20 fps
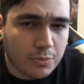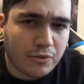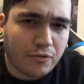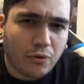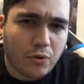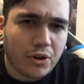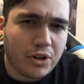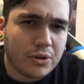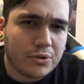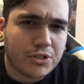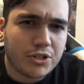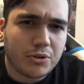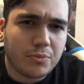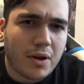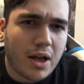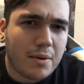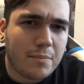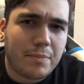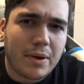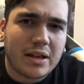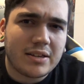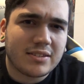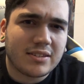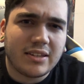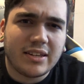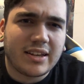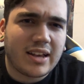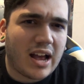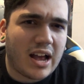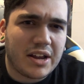before YouTube, I
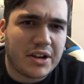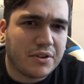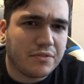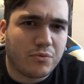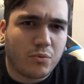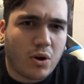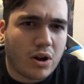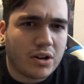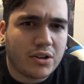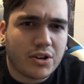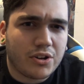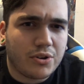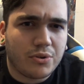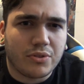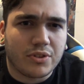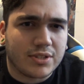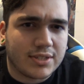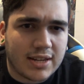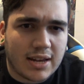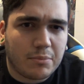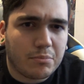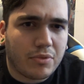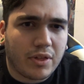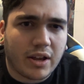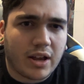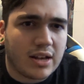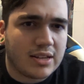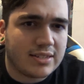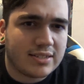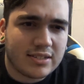basically kind of wanted to do the same
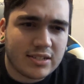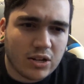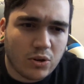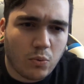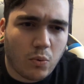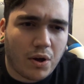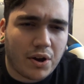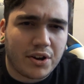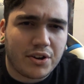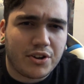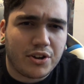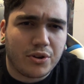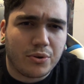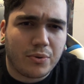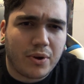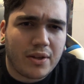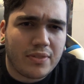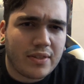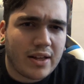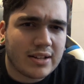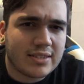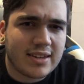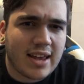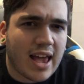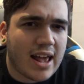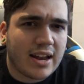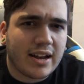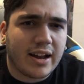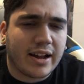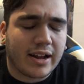thing I still want to do, and that's
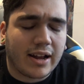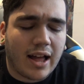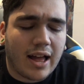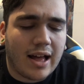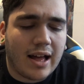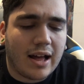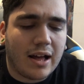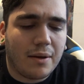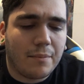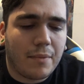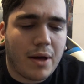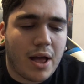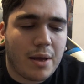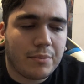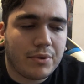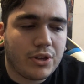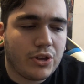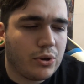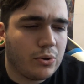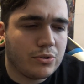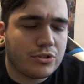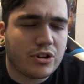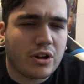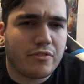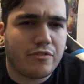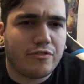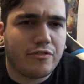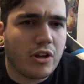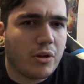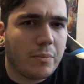editing. I'm huge
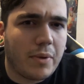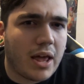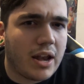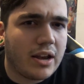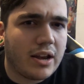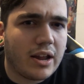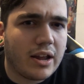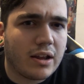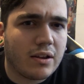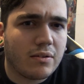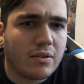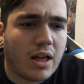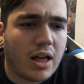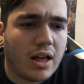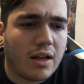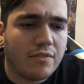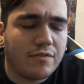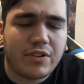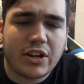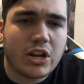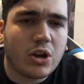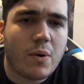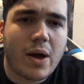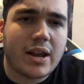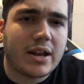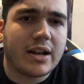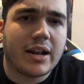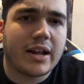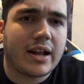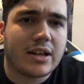on film editing, video
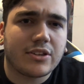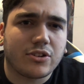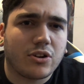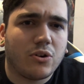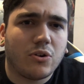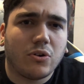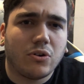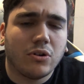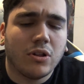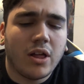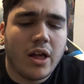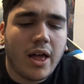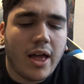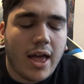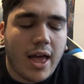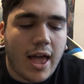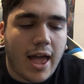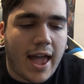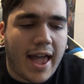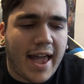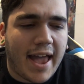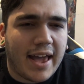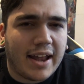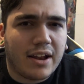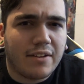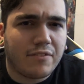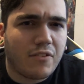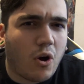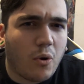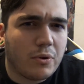editing as a whole,
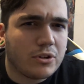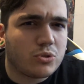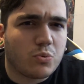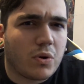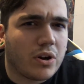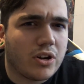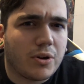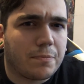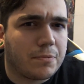and I've always wanted to